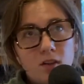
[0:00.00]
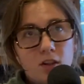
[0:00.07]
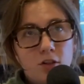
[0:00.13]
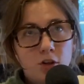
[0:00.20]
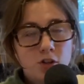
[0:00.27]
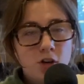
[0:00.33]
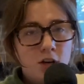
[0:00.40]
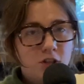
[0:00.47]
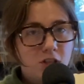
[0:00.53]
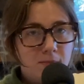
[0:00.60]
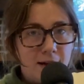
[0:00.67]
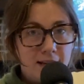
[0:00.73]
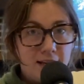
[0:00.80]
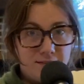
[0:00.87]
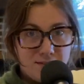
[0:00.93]
there's not too
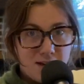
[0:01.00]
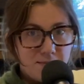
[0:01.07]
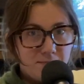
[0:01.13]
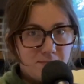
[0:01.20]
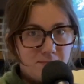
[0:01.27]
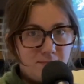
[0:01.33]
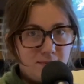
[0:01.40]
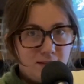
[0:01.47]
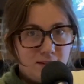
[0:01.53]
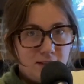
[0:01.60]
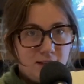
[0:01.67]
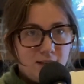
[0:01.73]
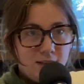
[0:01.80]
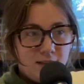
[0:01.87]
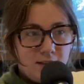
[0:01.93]
many of them.
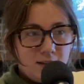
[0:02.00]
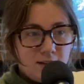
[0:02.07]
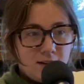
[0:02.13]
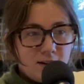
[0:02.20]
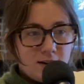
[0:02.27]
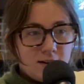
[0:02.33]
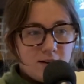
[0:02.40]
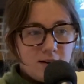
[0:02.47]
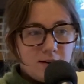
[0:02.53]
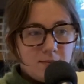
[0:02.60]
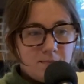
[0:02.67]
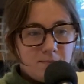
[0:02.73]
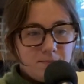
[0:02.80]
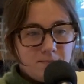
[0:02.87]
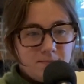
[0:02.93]

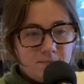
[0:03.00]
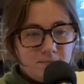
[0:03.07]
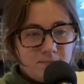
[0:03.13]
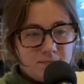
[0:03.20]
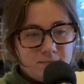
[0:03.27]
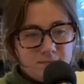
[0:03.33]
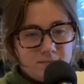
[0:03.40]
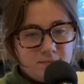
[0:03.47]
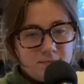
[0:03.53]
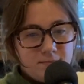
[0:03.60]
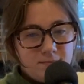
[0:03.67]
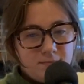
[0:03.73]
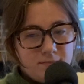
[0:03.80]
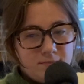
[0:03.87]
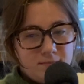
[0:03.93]
And
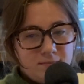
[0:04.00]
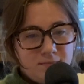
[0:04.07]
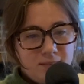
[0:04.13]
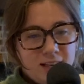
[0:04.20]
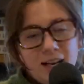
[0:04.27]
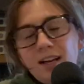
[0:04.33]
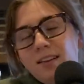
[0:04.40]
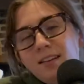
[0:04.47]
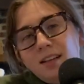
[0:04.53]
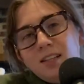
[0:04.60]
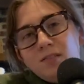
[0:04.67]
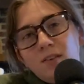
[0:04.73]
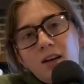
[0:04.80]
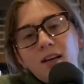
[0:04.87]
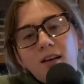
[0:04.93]
I think
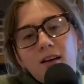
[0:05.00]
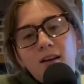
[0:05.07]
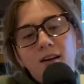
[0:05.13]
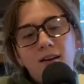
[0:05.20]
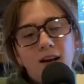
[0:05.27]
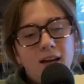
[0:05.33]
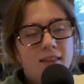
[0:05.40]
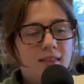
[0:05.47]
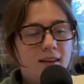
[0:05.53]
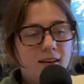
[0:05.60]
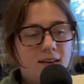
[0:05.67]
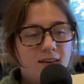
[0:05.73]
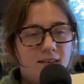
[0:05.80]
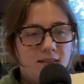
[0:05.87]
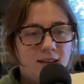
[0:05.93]
that's fine. I
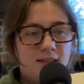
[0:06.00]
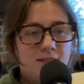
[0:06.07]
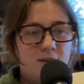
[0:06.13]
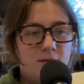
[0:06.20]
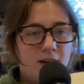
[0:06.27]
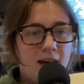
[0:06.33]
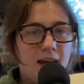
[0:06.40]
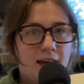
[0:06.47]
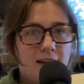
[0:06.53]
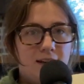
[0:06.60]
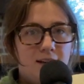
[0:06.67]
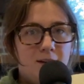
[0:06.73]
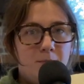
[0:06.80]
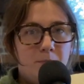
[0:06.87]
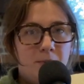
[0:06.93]
think that's okay.
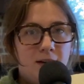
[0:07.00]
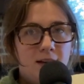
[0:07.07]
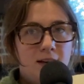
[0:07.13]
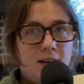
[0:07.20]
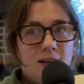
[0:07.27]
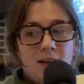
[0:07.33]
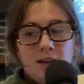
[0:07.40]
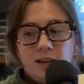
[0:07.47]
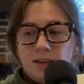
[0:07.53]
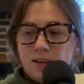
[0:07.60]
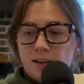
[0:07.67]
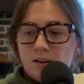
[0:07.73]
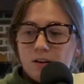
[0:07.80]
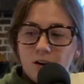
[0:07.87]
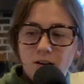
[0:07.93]
But
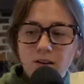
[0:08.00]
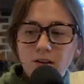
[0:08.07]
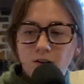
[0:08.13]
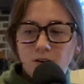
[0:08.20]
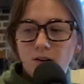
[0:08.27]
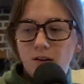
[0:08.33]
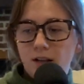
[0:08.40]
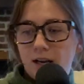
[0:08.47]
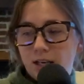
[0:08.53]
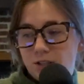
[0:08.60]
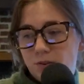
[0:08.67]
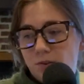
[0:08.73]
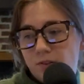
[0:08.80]
all in all, I do